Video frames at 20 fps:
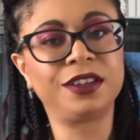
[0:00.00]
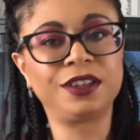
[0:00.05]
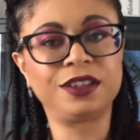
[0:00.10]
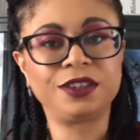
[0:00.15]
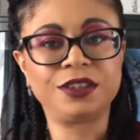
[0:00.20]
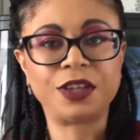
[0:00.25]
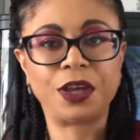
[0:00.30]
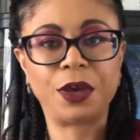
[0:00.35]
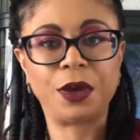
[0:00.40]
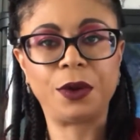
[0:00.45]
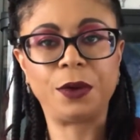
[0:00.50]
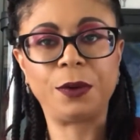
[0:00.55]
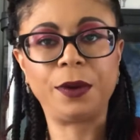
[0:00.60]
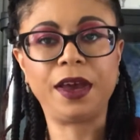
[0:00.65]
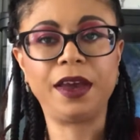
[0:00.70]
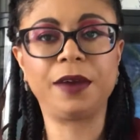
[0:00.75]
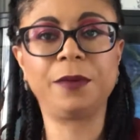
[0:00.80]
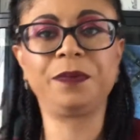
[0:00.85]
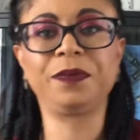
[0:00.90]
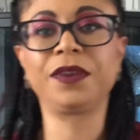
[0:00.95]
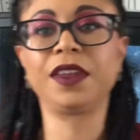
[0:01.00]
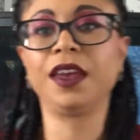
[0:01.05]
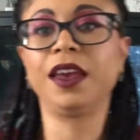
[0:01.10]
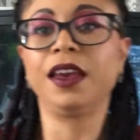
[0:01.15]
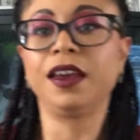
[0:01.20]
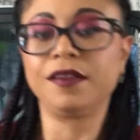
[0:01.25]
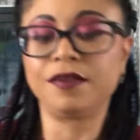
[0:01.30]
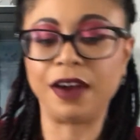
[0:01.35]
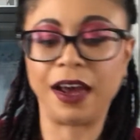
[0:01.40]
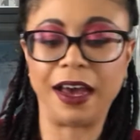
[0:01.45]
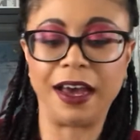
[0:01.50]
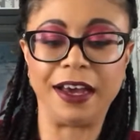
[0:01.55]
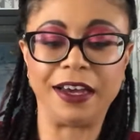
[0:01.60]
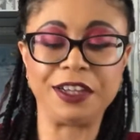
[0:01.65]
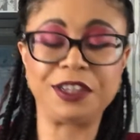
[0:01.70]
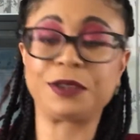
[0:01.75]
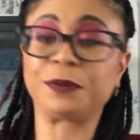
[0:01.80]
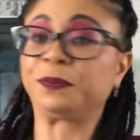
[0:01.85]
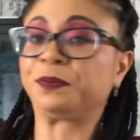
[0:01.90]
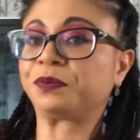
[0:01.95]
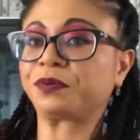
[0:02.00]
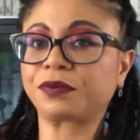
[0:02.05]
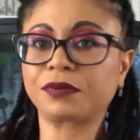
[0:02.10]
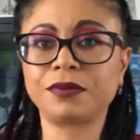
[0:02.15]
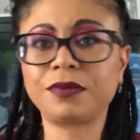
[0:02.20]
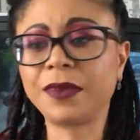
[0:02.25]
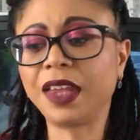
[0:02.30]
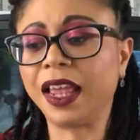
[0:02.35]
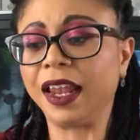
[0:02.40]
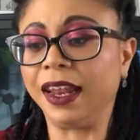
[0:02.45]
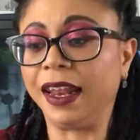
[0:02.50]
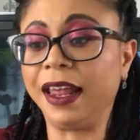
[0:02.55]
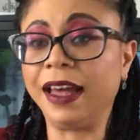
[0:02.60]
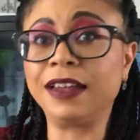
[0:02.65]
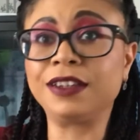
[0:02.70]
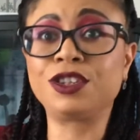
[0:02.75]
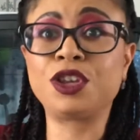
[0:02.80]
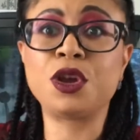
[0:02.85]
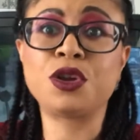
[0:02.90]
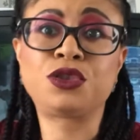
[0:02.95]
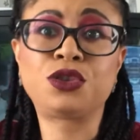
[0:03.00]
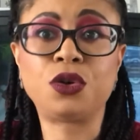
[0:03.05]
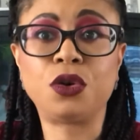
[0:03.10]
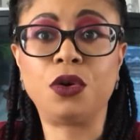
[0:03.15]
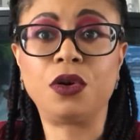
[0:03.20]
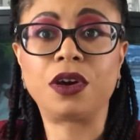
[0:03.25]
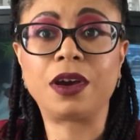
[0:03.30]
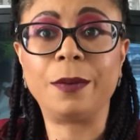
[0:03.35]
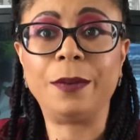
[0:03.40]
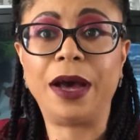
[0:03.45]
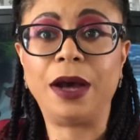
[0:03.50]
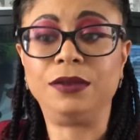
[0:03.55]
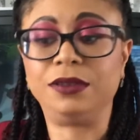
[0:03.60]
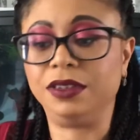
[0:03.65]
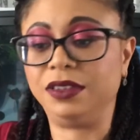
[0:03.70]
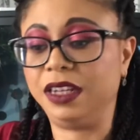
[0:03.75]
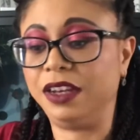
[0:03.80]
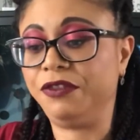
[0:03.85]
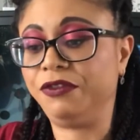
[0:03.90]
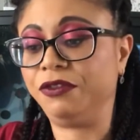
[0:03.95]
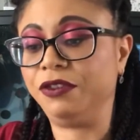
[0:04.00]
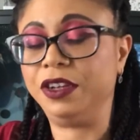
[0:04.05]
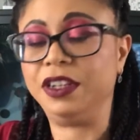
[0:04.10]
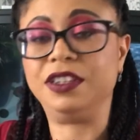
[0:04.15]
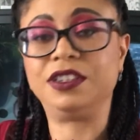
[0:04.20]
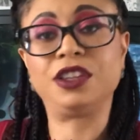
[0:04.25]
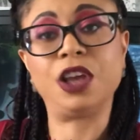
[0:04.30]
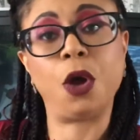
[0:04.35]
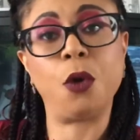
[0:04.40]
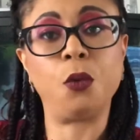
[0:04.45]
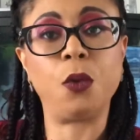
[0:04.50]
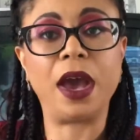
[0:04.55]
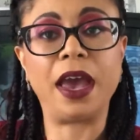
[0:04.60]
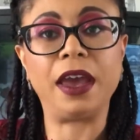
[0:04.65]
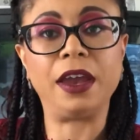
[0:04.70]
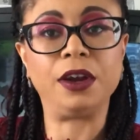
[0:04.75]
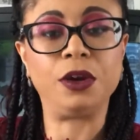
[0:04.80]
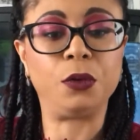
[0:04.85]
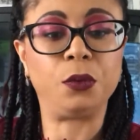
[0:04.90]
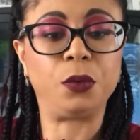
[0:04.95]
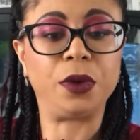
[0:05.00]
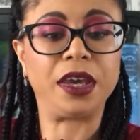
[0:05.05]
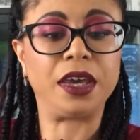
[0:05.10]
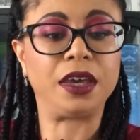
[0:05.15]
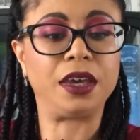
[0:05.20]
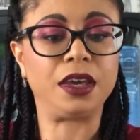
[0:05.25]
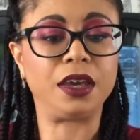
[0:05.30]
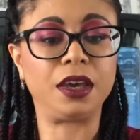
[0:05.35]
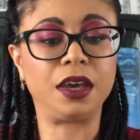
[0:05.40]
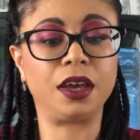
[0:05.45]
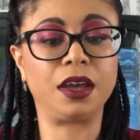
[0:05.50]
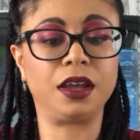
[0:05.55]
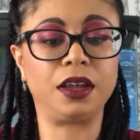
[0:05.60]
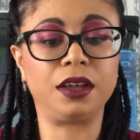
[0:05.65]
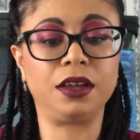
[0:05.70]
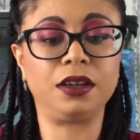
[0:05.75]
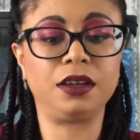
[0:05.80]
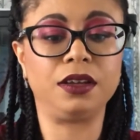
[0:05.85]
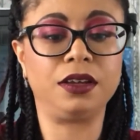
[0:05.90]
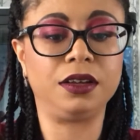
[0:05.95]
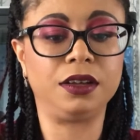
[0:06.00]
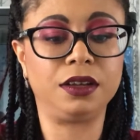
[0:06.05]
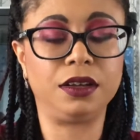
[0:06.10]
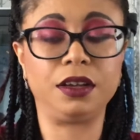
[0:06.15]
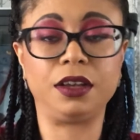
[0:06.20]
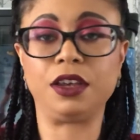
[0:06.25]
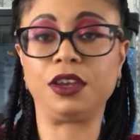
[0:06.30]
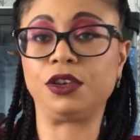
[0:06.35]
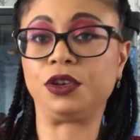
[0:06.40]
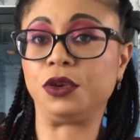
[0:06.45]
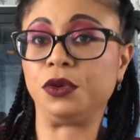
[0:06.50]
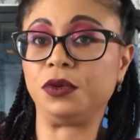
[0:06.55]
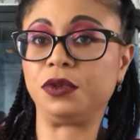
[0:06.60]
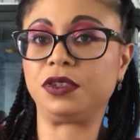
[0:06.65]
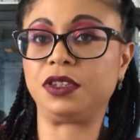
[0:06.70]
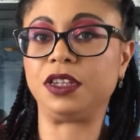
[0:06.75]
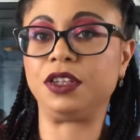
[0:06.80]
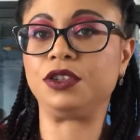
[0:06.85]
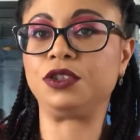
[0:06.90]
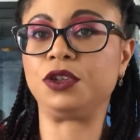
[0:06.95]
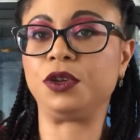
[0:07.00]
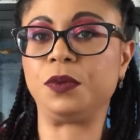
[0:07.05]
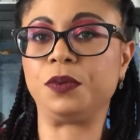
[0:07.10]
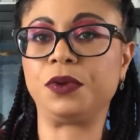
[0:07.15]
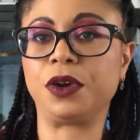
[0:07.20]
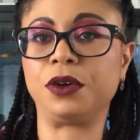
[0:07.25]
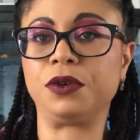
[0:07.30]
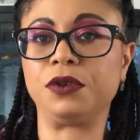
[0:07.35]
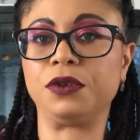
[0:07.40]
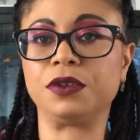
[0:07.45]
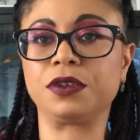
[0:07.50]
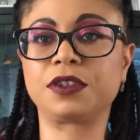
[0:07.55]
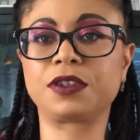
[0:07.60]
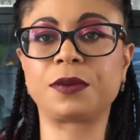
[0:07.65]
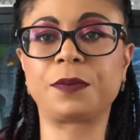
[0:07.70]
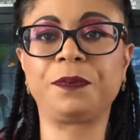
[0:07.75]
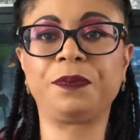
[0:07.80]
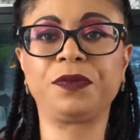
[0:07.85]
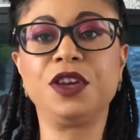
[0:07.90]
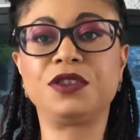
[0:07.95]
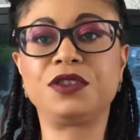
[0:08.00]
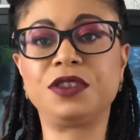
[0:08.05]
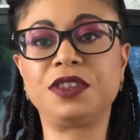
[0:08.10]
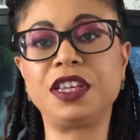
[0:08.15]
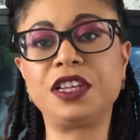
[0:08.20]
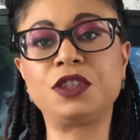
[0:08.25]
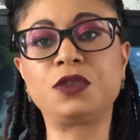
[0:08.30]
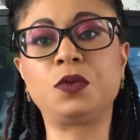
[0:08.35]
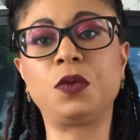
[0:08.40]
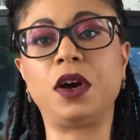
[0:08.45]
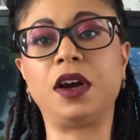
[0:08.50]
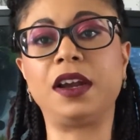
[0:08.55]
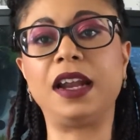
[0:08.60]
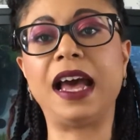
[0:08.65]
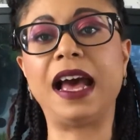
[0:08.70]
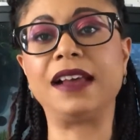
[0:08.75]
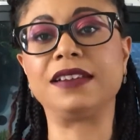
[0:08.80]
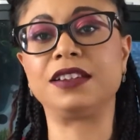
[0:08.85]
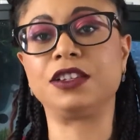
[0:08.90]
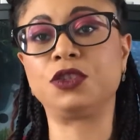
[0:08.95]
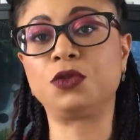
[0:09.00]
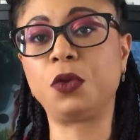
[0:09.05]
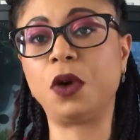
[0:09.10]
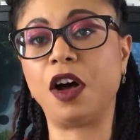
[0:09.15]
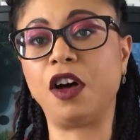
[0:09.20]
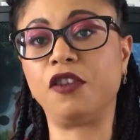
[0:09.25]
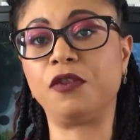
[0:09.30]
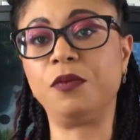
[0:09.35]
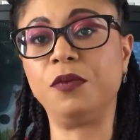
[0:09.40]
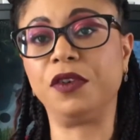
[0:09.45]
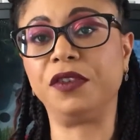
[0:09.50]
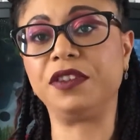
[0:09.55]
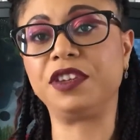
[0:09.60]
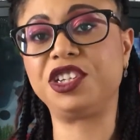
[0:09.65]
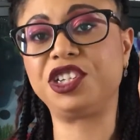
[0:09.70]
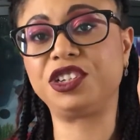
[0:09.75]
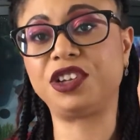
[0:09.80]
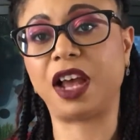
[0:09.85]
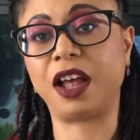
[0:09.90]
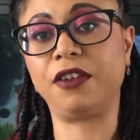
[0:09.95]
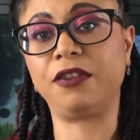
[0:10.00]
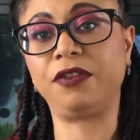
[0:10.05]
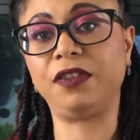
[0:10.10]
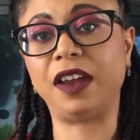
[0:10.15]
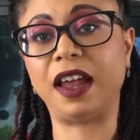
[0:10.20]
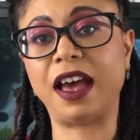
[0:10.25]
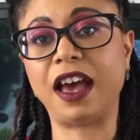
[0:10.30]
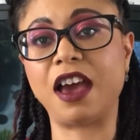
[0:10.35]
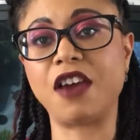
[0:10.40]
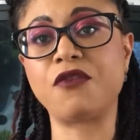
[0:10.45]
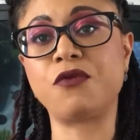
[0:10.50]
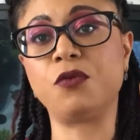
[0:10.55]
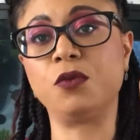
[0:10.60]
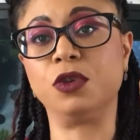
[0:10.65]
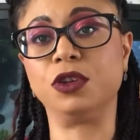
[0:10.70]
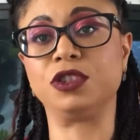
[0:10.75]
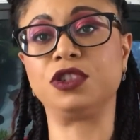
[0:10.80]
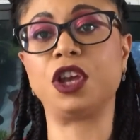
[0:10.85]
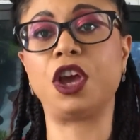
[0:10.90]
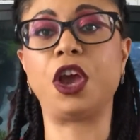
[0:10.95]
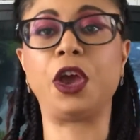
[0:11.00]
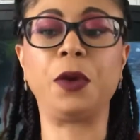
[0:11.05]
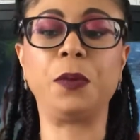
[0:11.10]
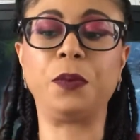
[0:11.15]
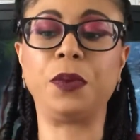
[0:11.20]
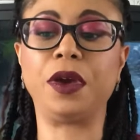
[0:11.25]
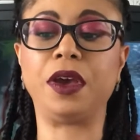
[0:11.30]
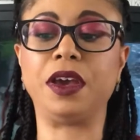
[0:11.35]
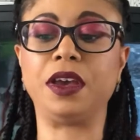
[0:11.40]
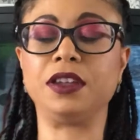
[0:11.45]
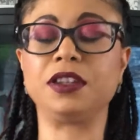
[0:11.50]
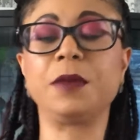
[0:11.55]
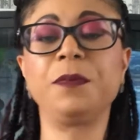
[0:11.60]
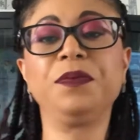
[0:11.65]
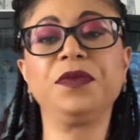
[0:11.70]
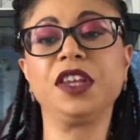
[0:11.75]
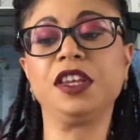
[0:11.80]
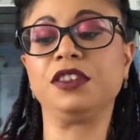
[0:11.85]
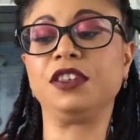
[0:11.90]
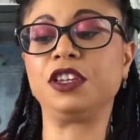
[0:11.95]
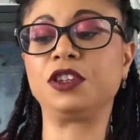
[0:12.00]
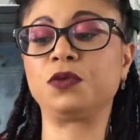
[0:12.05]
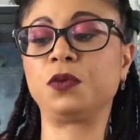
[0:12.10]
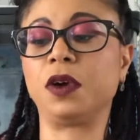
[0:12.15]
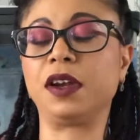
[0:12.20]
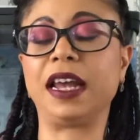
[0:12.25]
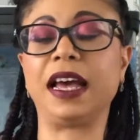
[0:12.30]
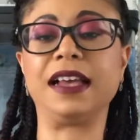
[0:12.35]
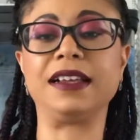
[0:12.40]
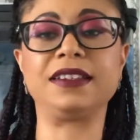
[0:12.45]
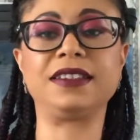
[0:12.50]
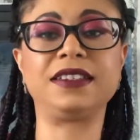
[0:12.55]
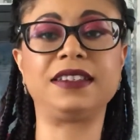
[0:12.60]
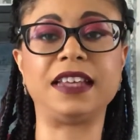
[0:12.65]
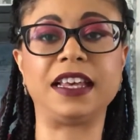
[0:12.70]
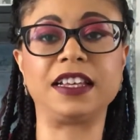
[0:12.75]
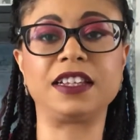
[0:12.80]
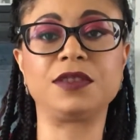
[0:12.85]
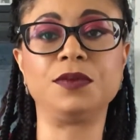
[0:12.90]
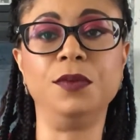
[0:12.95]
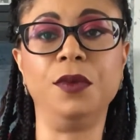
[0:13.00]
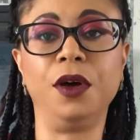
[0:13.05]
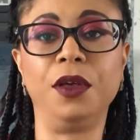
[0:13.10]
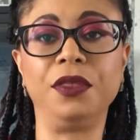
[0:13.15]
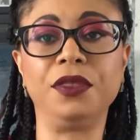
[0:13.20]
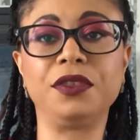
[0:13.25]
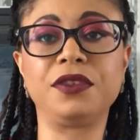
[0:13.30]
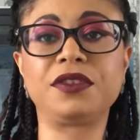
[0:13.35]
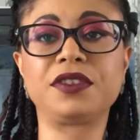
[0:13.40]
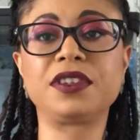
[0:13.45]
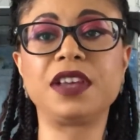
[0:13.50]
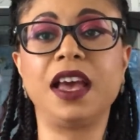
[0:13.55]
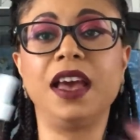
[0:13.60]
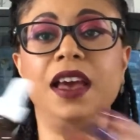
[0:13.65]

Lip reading: So, right. Let's talk about the difference when we use these two products. So this one has a 12-month shelf life once opened. This one has 6 months.